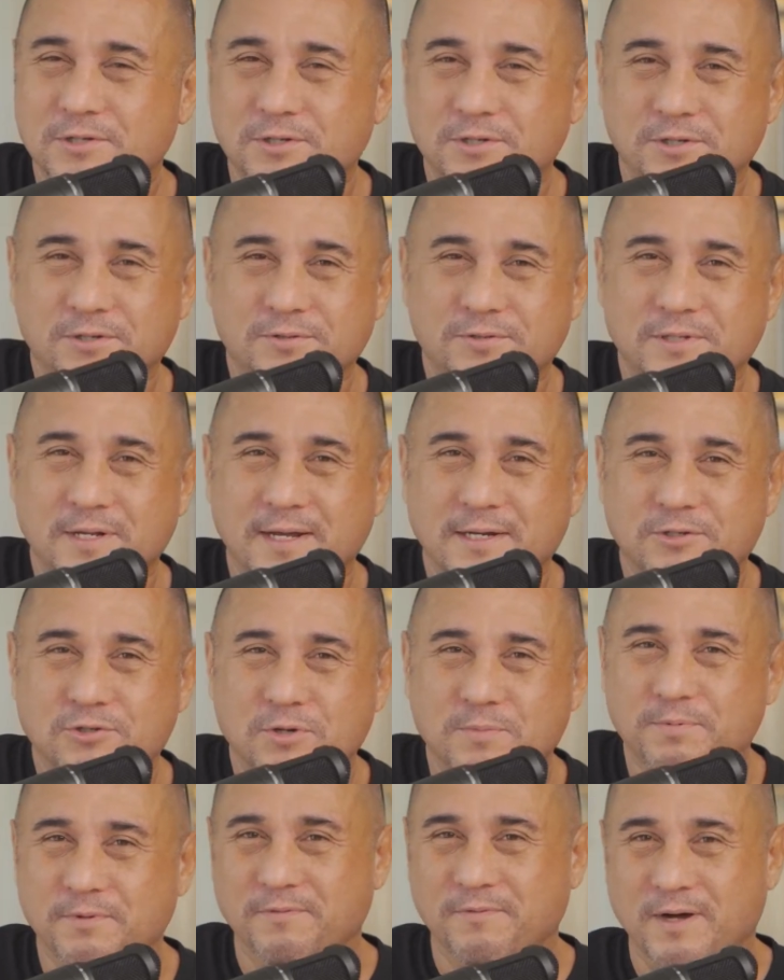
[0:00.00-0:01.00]
you use like
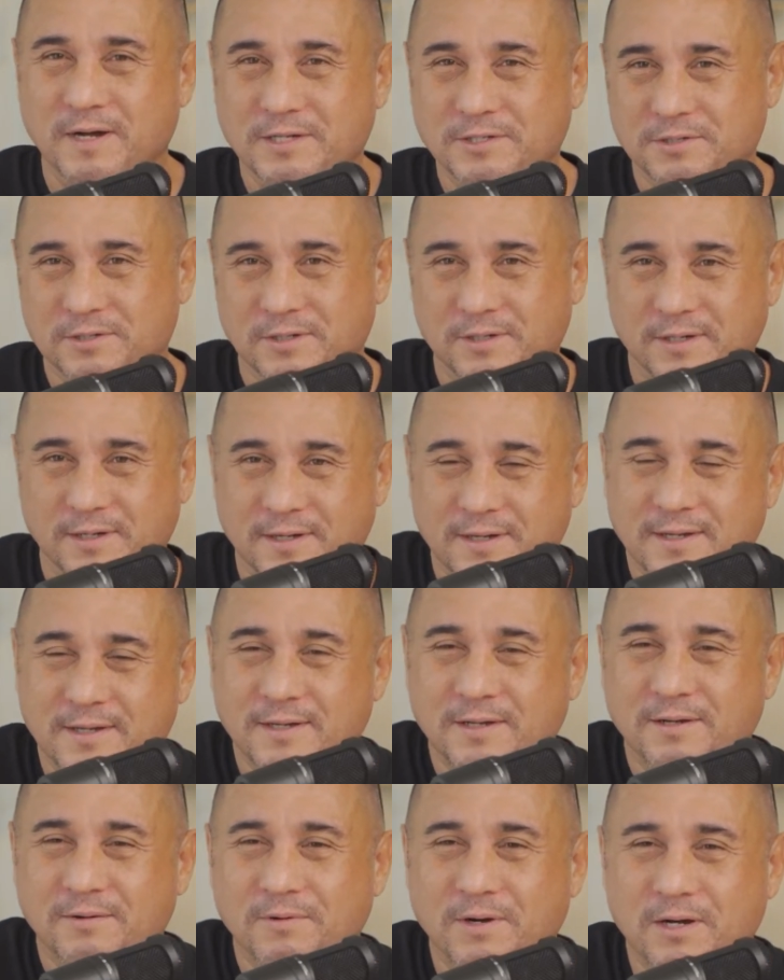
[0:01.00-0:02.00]
TripAdvisor?
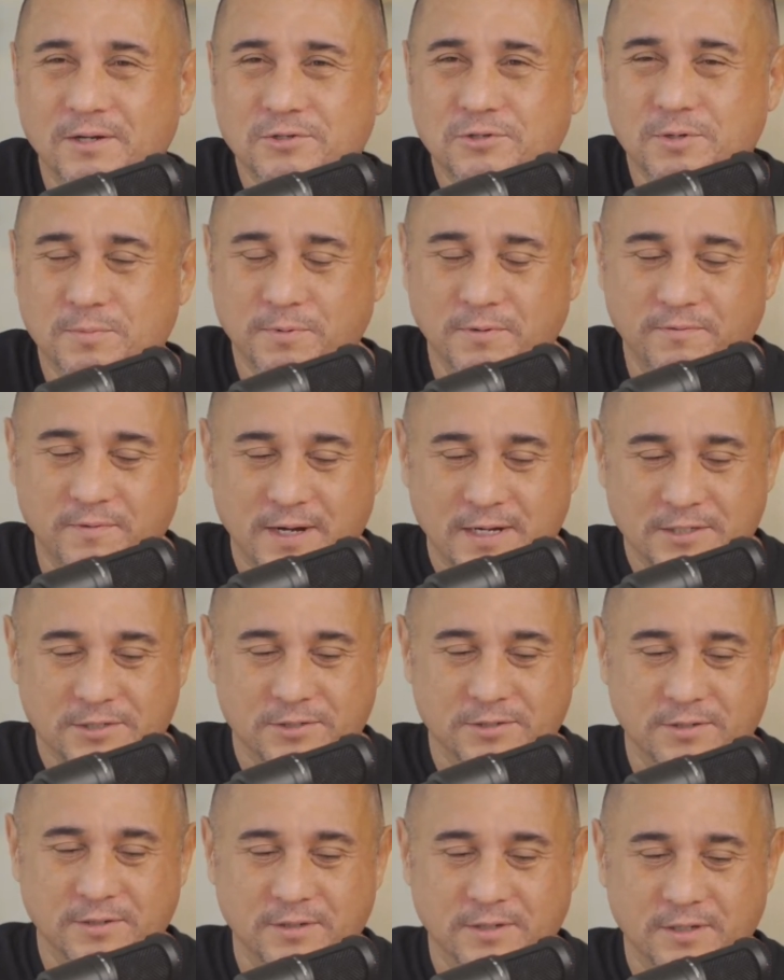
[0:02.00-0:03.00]
Well,
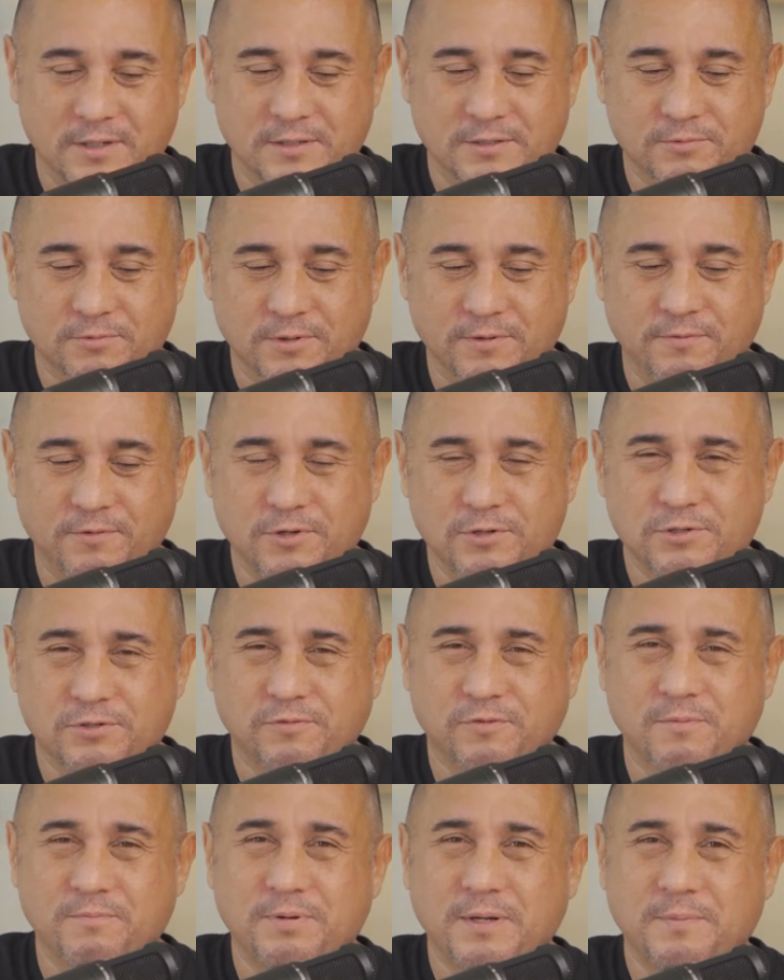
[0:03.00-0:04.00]
TripAdvisor is reviews
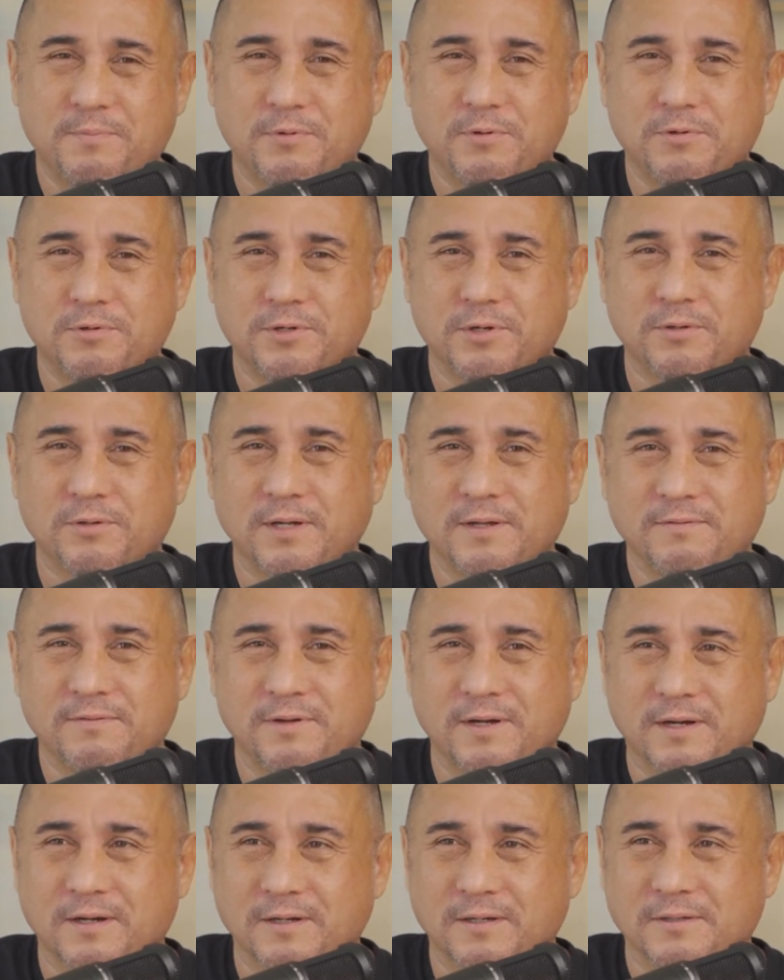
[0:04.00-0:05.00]
from people who don't live
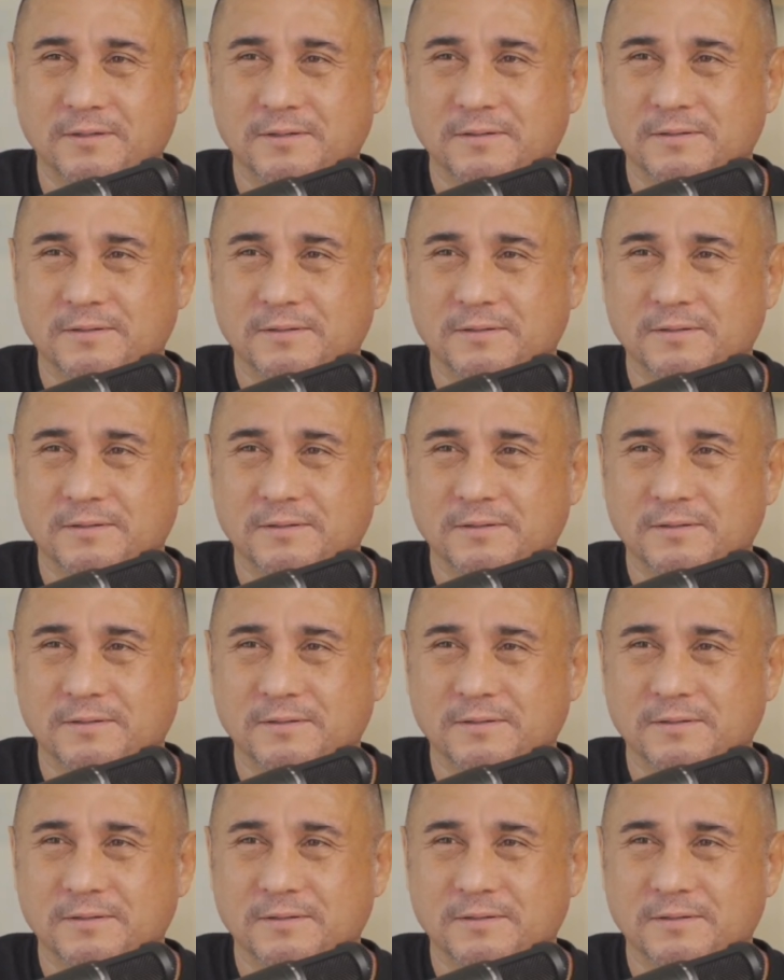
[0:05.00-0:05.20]
here,